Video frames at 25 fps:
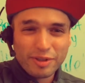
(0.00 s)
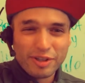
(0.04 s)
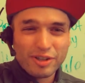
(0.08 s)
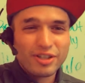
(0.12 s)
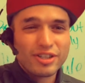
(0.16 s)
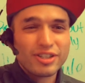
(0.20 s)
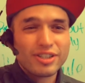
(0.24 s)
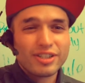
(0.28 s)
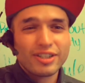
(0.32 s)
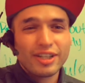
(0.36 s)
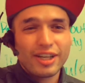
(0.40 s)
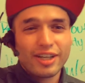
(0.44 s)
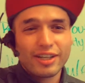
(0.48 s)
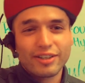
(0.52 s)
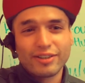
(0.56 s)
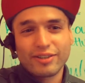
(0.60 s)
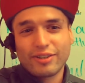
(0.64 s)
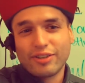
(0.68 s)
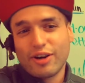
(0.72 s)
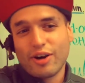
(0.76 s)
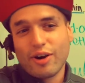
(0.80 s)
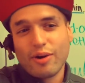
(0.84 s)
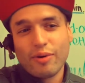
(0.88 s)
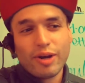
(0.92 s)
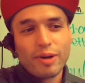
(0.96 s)
They're just like
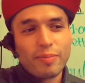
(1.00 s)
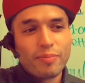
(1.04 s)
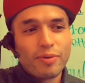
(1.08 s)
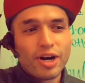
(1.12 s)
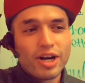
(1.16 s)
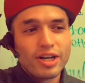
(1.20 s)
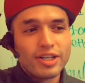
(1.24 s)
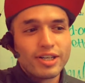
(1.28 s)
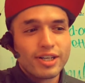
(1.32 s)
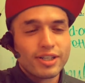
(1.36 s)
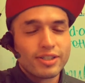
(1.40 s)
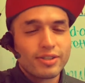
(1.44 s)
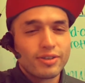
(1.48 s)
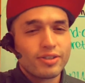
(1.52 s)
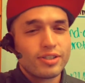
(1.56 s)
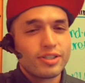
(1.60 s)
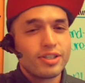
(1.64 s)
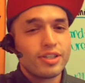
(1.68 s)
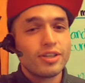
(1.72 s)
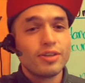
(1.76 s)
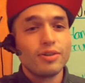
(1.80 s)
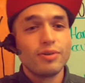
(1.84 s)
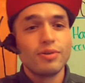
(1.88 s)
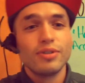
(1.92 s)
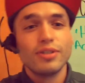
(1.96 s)
throwaway projects or
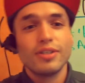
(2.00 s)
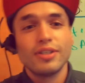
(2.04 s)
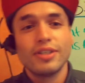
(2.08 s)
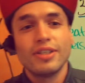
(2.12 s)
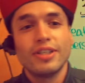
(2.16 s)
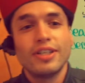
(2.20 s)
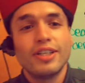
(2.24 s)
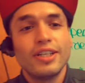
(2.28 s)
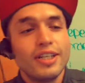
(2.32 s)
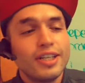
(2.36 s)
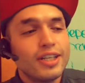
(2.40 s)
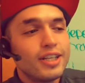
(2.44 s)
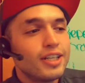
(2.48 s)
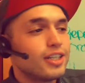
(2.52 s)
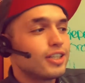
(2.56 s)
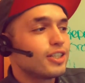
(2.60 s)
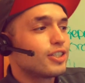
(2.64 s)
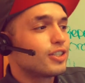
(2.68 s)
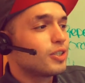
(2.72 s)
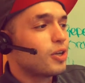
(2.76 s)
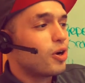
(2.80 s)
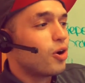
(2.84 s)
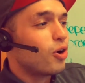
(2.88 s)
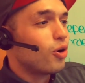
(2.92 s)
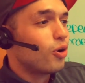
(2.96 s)
singles.
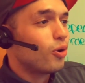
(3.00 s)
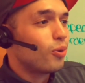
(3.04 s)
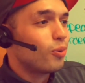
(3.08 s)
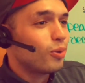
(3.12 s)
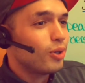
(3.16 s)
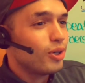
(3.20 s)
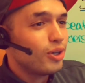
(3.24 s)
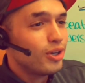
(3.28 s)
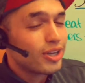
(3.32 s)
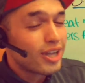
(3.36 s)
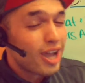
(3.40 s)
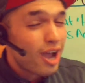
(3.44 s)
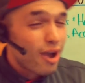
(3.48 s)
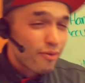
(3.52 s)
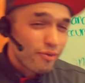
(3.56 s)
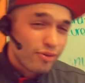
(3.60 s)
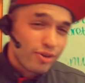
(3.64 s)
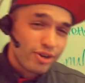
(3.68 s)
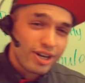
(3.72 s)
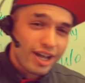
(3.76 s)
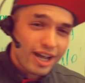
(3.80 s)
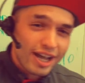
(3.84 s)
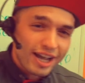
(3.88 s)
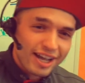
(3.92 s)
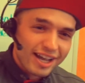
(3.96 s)
So look out
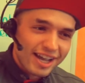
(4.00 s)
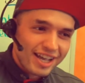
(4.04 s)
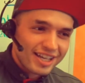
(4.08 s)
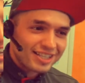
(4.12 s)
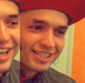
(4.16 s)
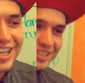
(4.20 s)
for that.